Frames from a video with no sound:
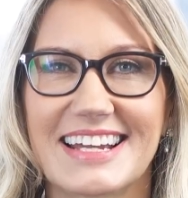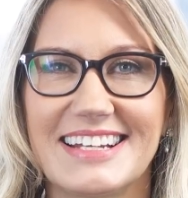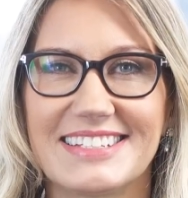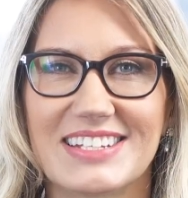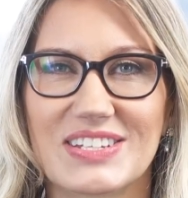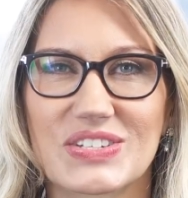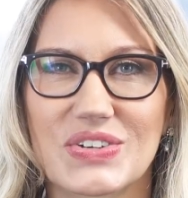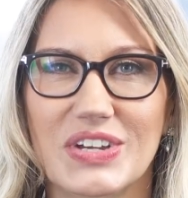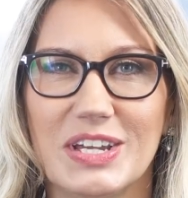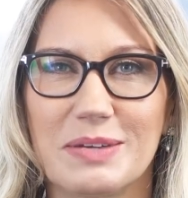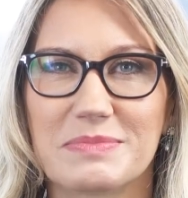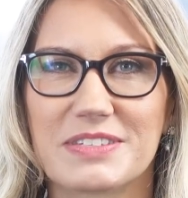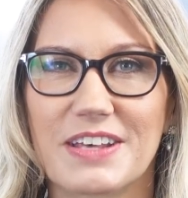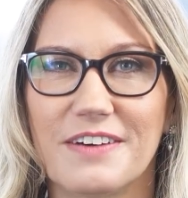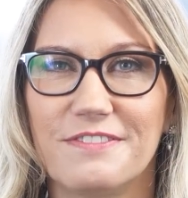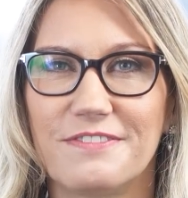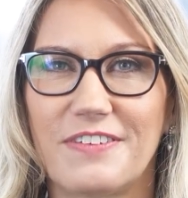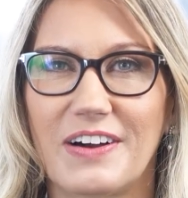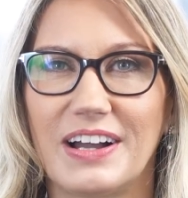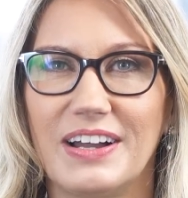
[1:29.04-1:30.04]
Data Streams,
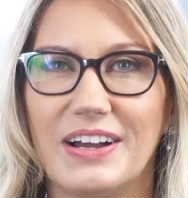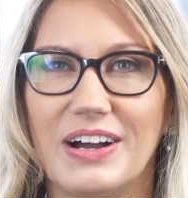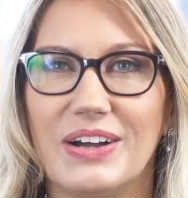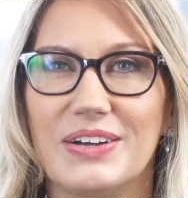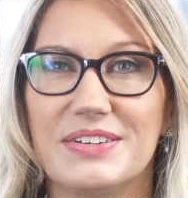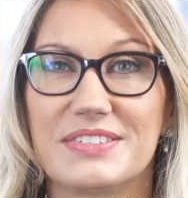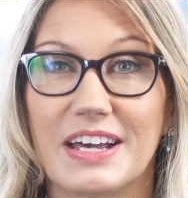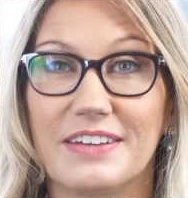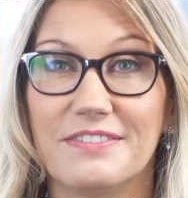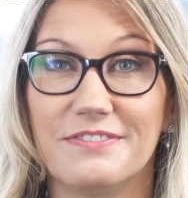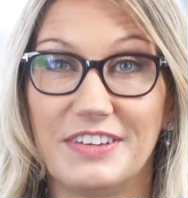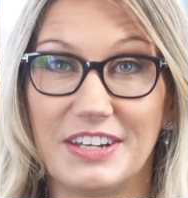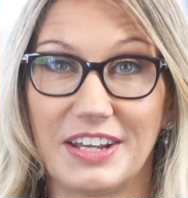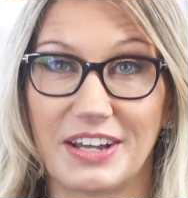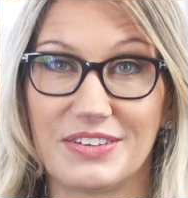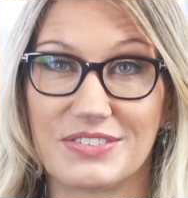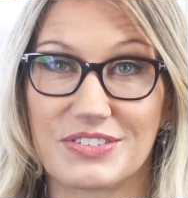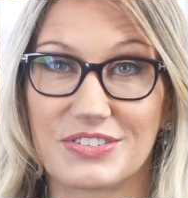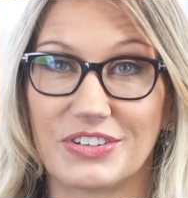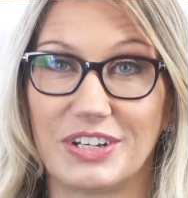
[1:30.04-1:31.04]
Firehose and
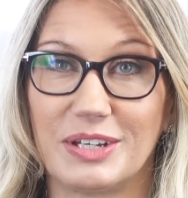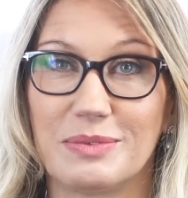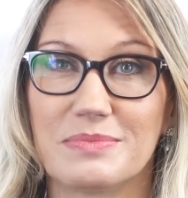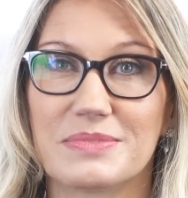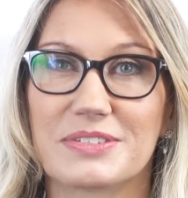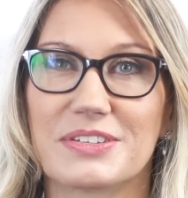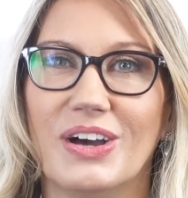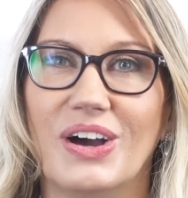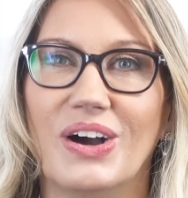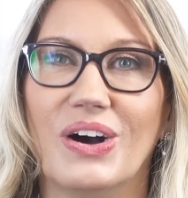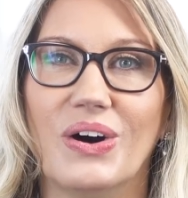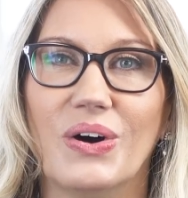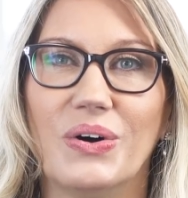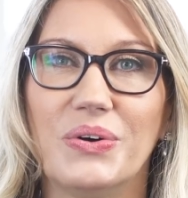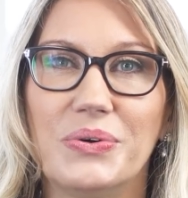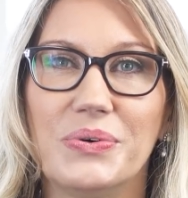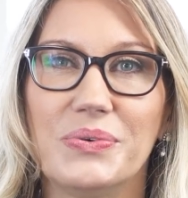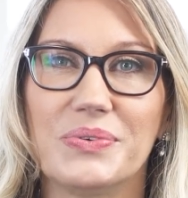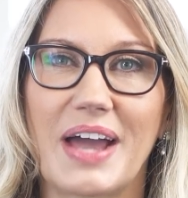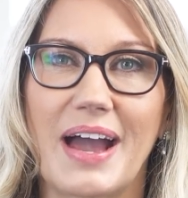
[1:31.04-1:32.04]
Video Streams
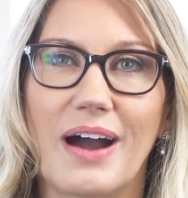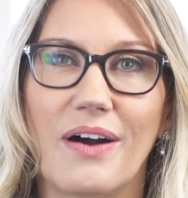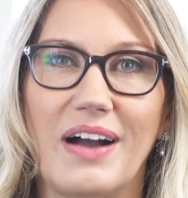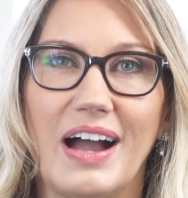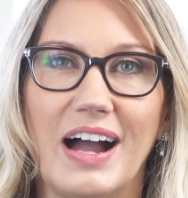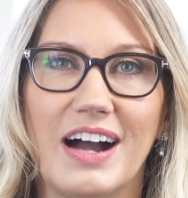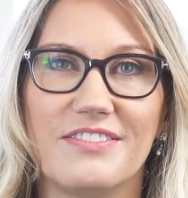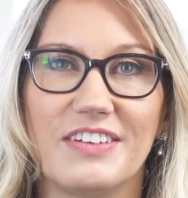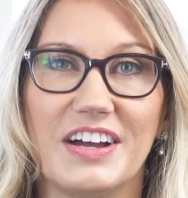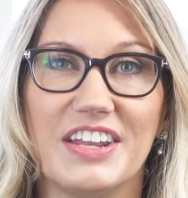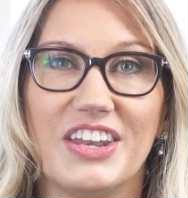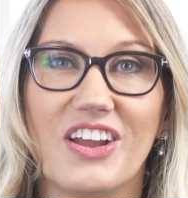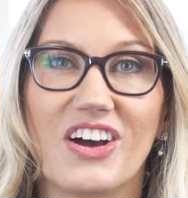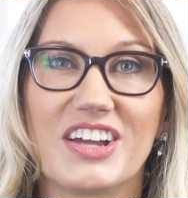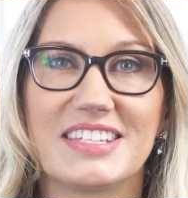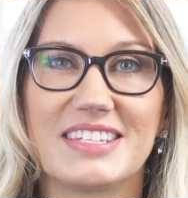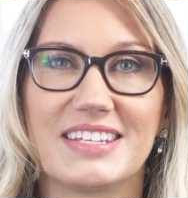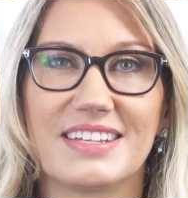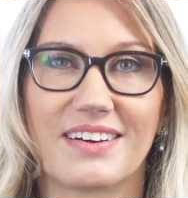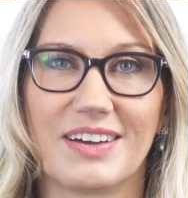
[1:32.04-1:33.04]
all now have a
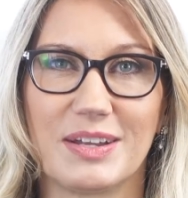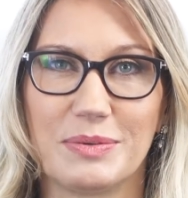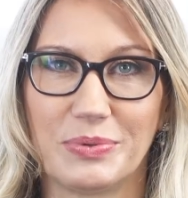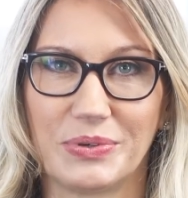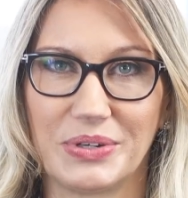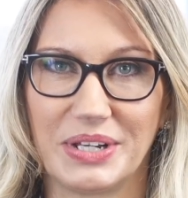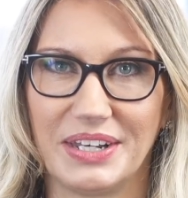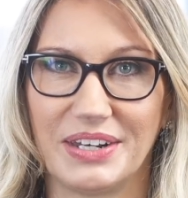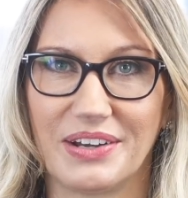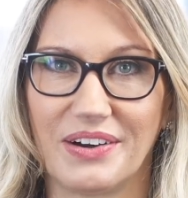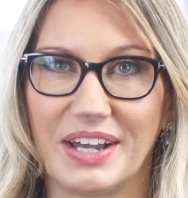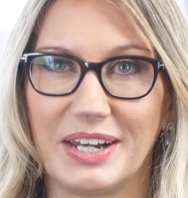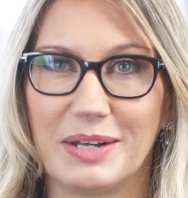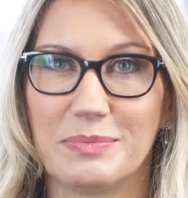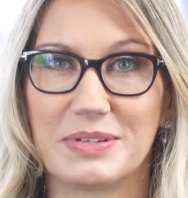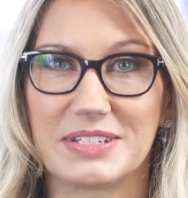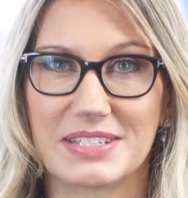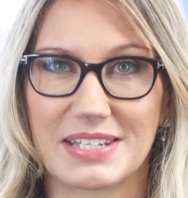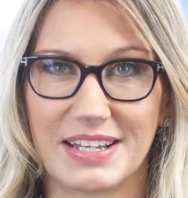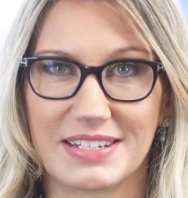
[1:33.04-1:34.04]

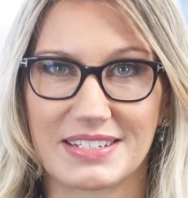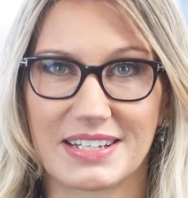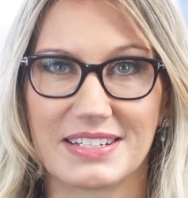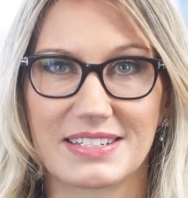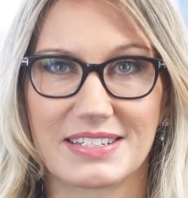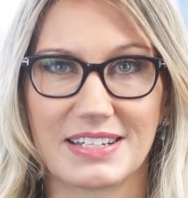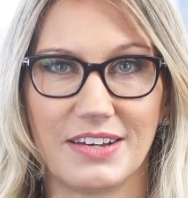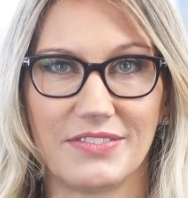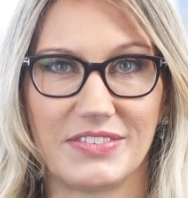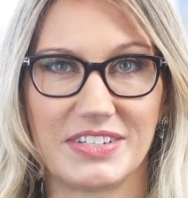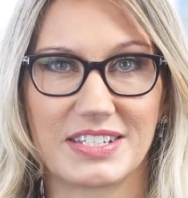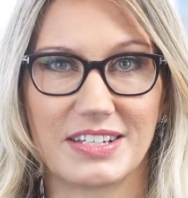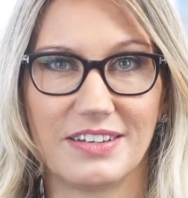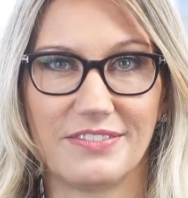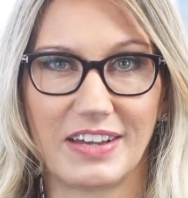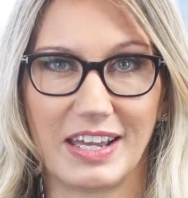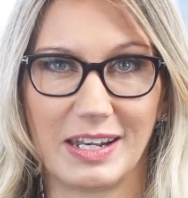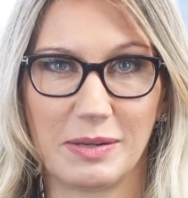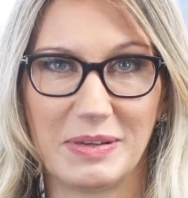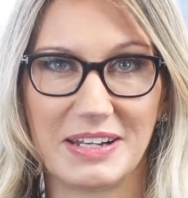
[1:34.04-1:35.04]
99.9% service
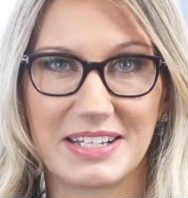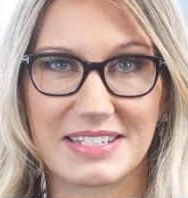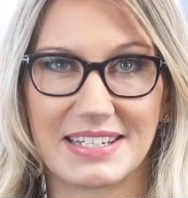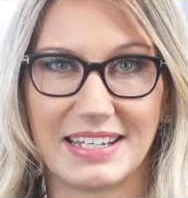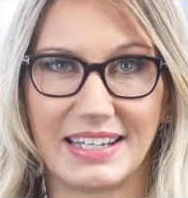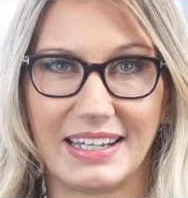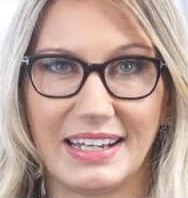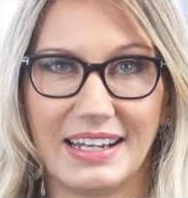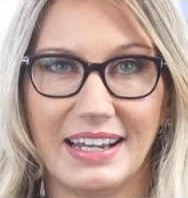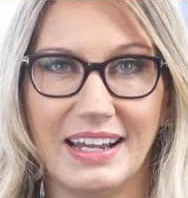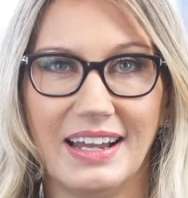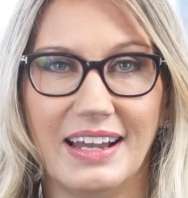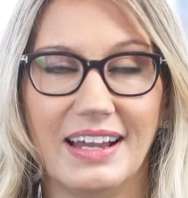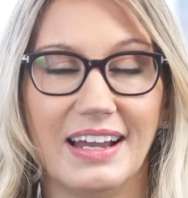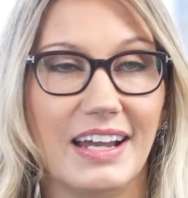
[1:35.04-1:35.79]
availability.